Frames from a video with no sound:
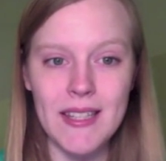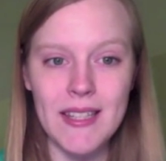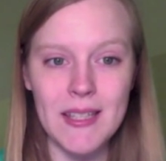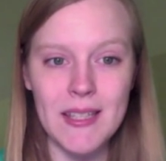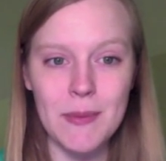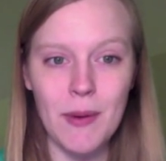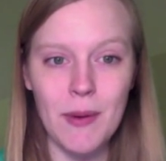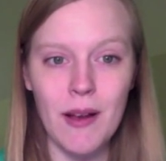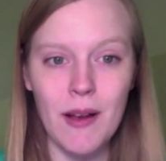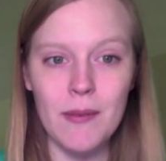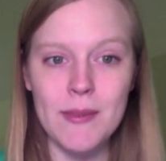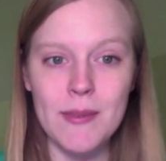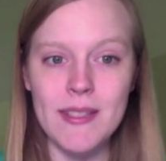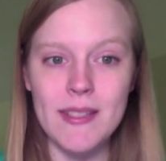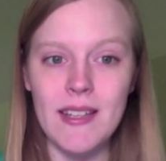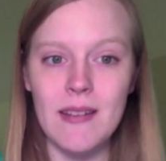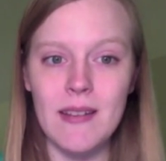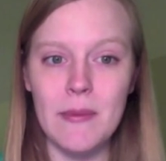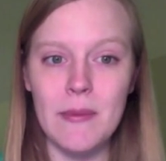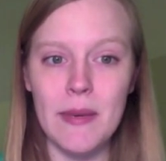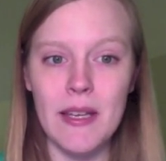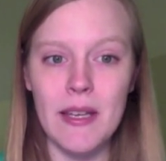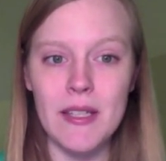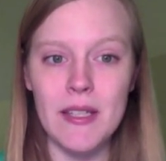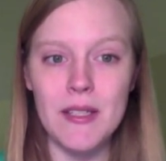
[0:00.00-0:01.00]
this problem is going
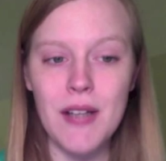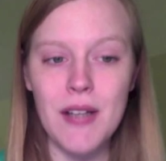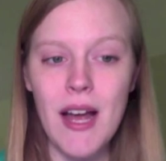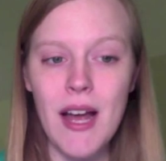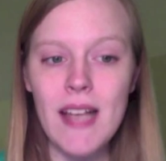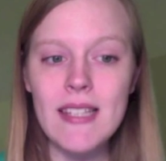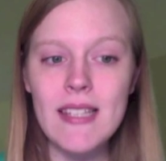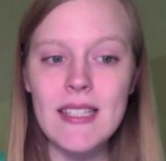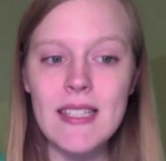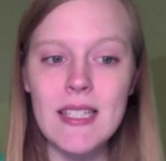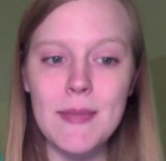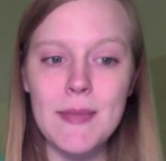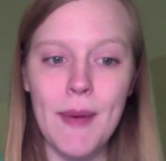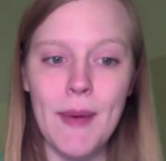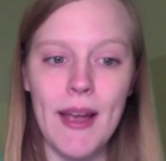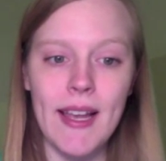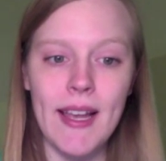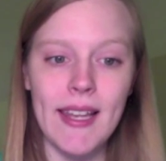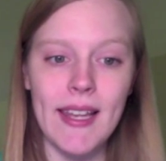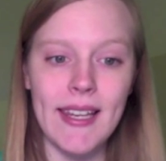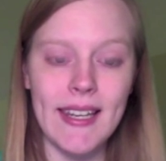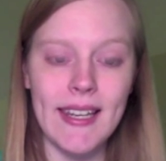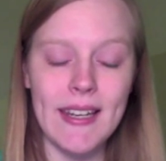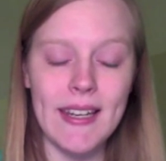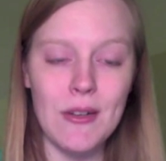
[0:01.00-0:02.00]
to be addressed is by
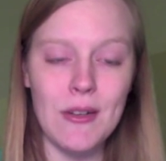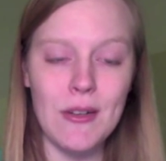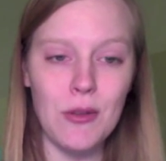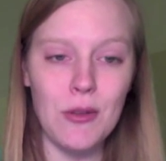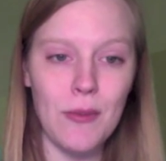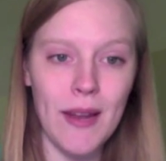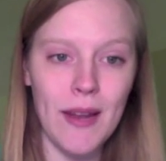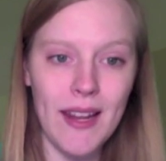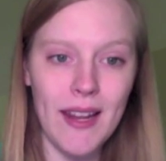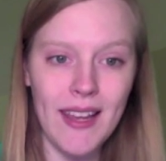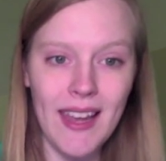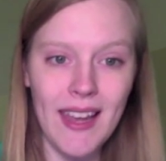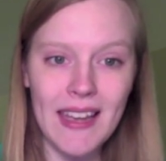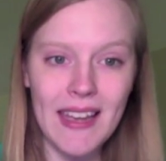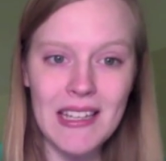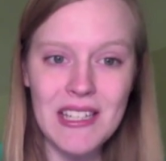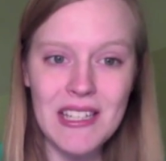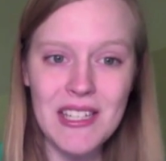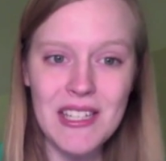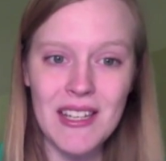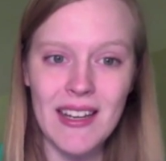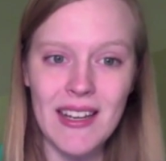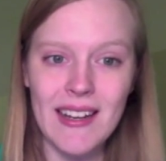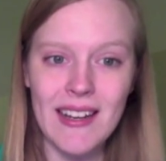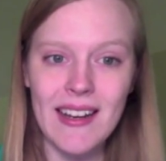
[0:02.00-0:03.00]
getting a new
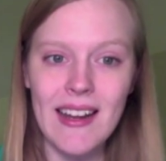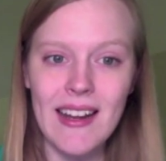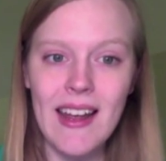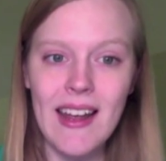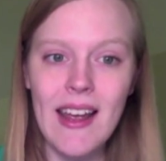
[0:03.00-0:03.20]
medication.